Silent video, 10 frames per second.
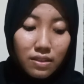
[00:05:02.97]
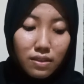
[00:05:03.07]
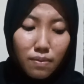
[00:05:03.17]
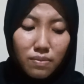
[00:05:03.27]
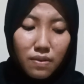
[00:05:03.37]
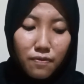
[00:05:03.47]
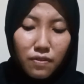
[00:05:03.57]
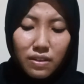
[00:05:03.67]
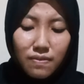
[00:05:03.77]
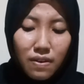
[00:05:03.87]
in some
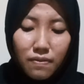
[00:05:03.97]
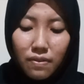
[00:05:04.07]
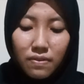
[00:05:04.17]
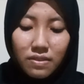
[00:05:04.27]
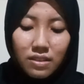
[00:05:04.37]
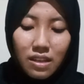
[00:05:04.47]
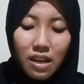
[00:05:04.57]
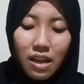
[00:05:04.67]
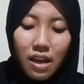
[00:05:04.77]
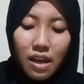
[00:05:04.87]
different levels.
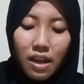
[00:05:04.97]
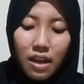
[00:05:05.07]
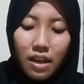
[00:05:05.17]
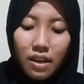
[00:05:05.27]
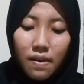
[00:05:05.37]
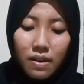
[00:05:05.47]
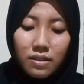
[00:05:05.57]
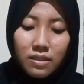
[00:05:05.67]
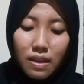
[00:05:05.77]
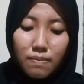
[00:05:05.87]
Here are
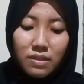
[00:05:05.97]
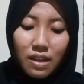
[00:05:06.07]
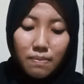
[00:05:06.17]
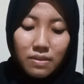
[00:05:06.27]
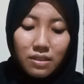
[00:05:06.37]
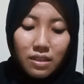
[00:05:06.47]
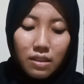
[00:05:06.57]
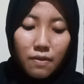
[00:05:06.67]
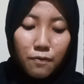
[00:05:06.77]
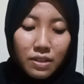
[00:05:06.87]
some steps.
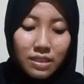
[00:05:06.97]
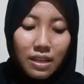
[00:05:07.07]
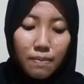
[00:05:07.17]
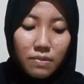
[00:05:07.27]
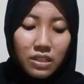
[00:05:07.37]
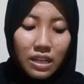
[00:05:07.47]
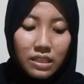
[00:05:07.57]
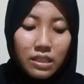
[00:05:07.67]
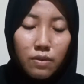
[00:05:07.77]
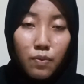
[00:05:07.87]
The first step,
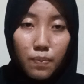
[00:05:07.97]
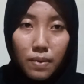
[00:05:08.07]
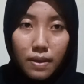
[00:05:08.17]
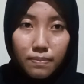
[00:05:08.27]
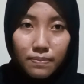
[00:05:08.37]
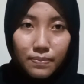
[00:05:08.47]
change it with me.